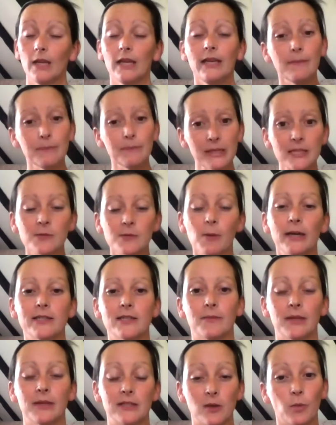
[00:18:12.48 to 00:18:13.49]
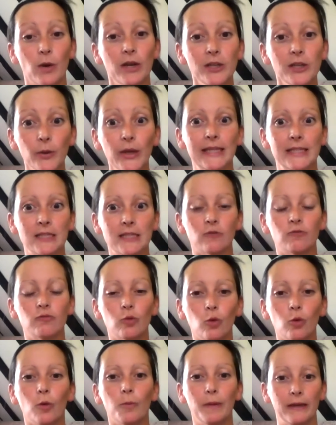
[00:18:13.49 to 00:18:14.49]
let me explain something. So when you eat a
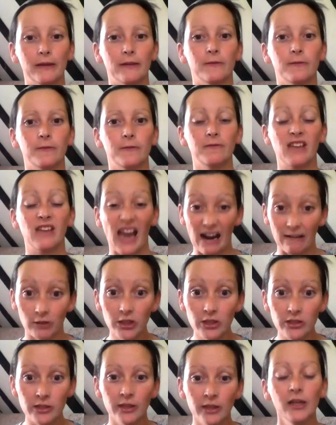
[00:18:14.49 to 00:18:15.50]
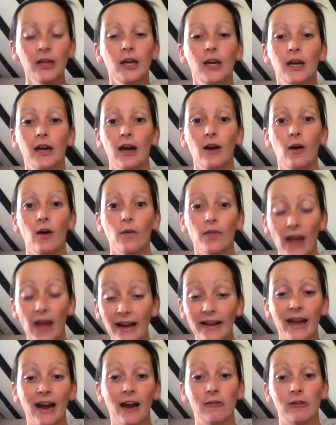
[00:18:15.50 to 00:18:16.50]
raw bit of carrot,
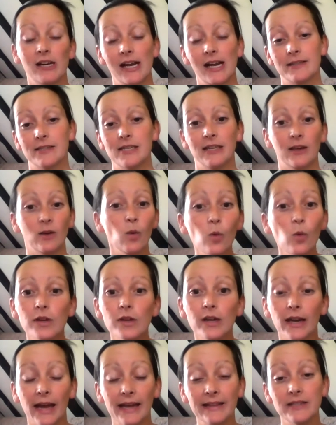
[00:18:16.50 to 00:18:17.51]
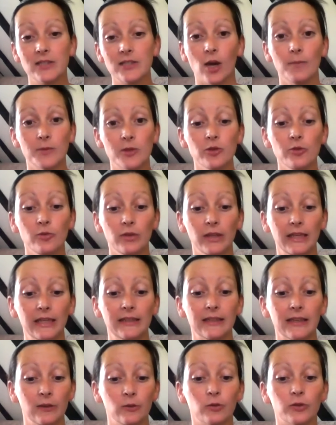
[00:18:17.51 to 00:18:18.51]
that carrot has in it all the enzymes you
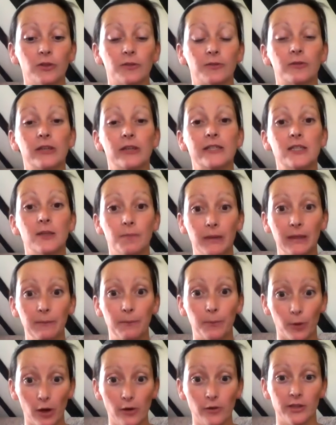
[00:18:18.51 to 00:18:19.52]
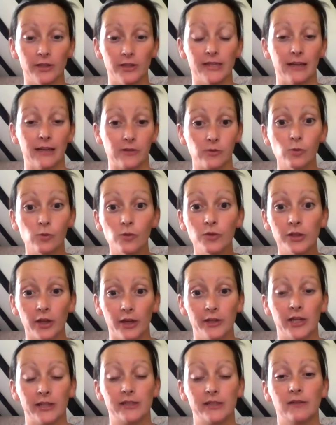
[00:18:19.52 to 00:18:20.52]
need in order for it to be broken down. So all the
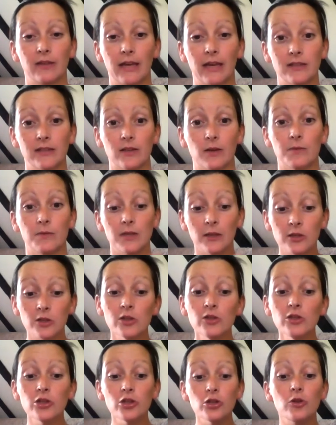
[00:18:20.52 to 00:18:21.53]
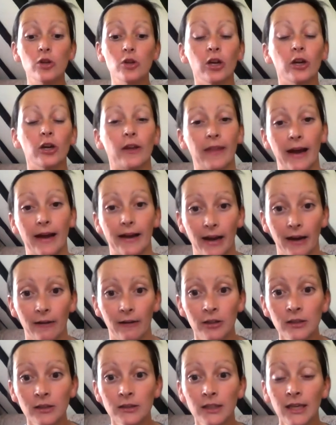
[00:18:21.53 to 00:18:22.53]
digestive enzymes. As soon as you cook that
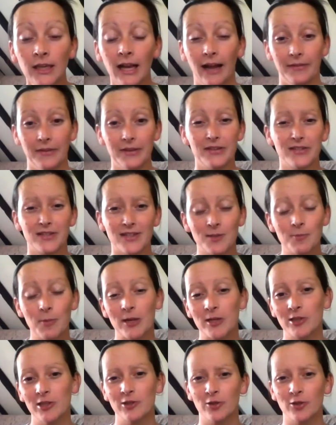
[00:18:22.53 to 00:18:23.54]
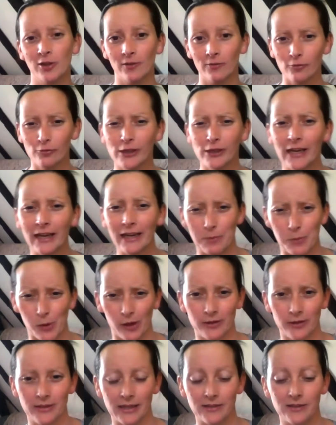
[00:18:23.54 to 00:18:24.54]
carrot, and this is especially true of really
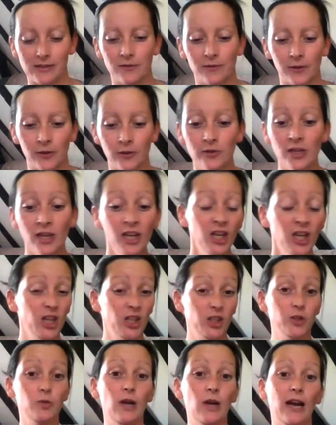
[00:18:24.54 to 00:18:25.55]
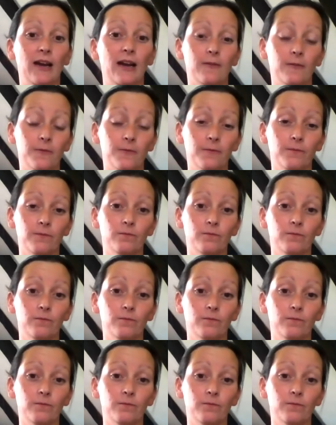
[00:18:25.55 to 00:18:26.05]
processed food, you have